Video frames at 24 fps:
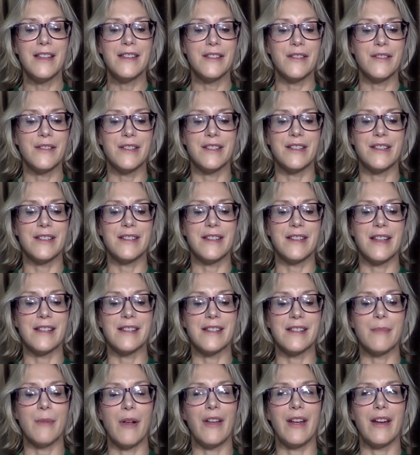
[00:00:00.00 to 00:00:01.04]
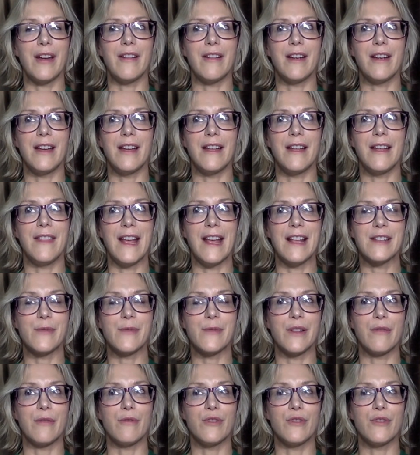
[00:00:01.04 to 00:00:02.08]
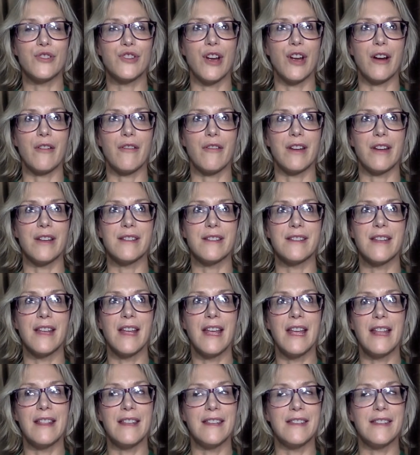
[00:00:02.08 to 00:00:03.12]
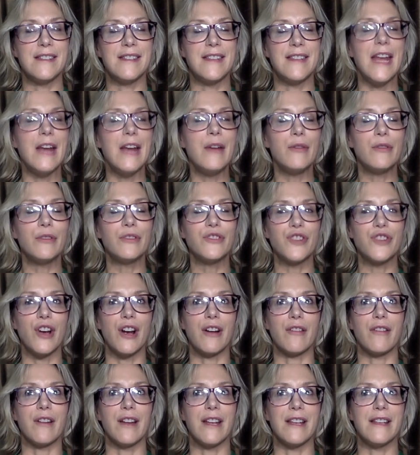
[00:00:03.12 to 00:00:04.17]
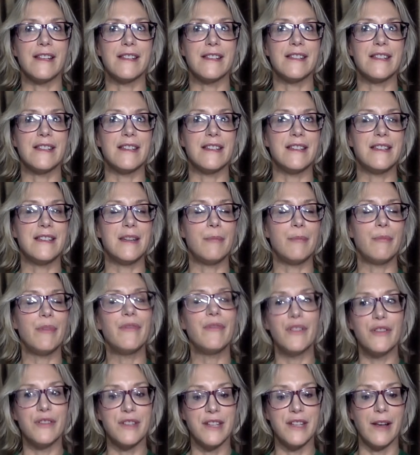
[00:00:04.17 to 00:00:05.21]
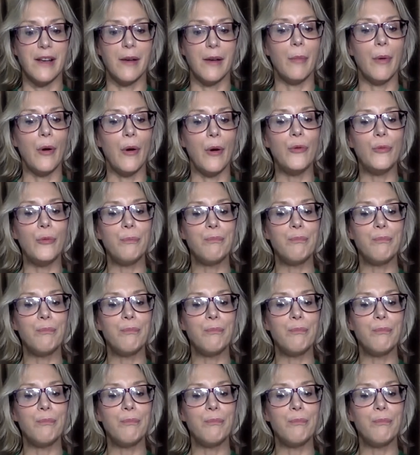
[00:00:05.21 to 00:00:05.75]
So it's just that small area, and that's where the root chakra is. The sacral chakra is the tip of your tailbone,